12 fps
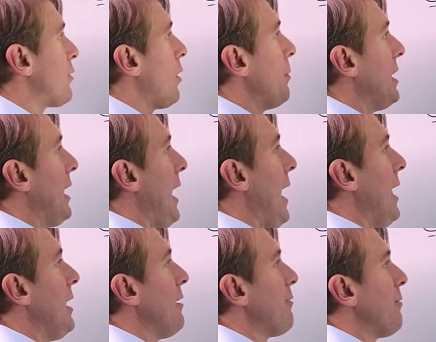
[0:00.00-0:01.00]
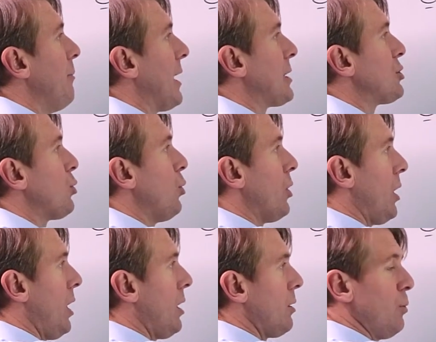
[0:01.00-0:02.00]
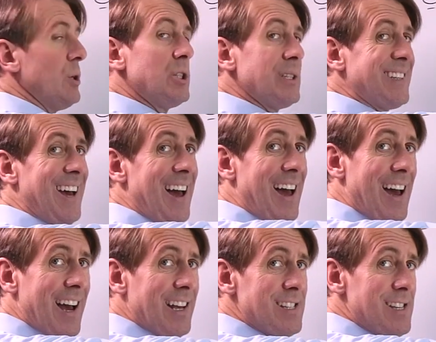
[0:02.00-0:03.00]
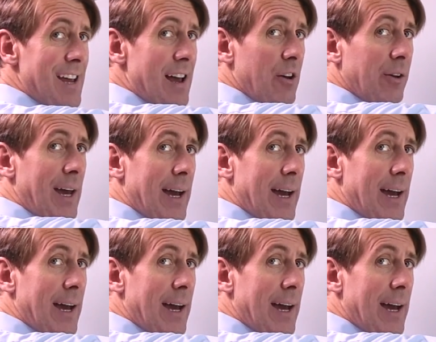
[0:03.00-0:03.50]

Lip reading: from an alif maksura, which is a sound,